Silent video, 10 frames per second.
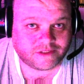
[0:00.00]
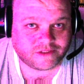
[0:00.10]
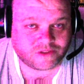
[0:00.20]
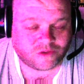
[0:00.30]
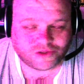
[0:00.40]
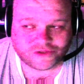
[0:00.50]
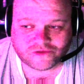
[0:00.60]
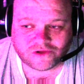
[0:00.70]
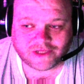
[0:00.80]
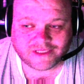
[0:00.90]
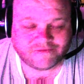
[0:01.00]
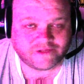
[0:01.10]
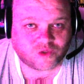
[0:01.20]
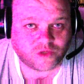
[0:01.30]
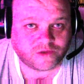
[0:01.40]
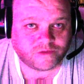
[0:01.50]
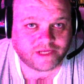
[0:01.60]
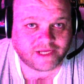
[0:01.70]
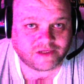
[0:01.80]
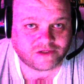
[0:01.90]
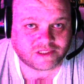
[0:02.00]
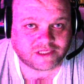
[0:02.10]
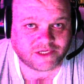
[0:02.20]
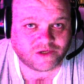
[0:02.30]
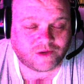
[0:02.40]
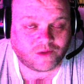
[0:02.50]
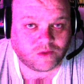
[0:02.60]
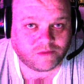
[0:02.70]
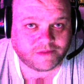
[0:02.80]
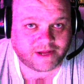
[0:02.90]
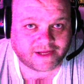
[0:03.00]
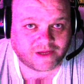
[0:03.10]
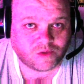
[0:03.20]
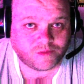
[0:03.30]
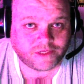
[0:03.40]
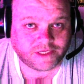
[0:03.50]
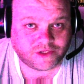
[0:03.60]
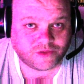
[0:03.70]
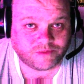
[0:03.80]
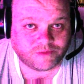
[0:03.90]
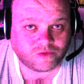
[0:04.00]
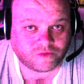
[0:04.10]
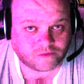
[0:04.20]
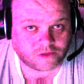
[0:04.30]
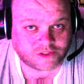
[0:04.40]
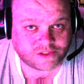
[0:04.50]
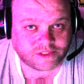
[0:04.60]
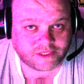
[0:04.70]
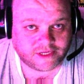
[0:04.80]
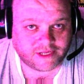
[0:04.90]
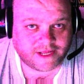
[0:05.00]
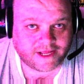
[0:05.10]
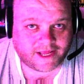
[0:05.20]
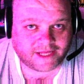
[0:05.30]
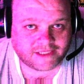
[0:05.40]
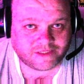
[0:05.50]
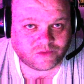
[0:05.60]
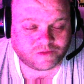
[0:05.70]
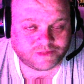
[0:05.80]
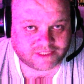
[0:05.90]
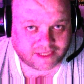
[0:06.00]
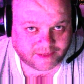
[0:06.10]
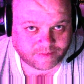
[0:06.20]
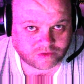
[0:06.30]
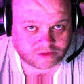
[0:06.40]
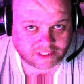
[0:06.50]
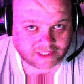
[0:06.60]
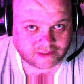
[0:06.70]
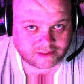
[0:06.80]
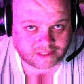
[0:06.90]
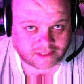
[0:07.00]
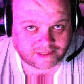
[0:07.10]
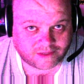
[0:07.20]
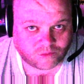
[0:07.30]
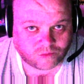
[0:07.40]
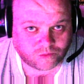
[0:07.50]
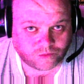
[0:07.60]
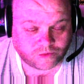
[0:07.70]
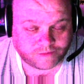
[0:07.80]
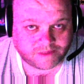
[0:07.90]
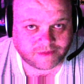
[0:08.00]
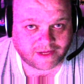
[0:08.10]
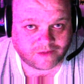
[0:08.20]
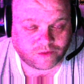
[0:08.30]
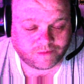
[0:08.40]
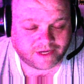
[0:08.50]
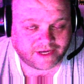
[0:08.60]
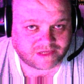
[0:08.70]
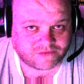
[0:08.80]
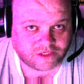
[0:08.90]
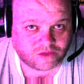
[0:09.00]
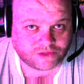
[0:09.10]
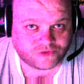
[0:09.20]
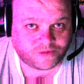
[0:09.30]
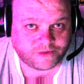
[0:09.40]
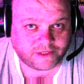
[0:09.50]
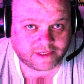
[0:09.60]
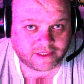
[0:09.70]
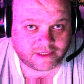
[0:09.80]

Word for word: So I just thought I'd give this quick update just to let you know I will be back. I will be doing more vlogs, and it will be starting Monday, and that will be my when my next video is dropping.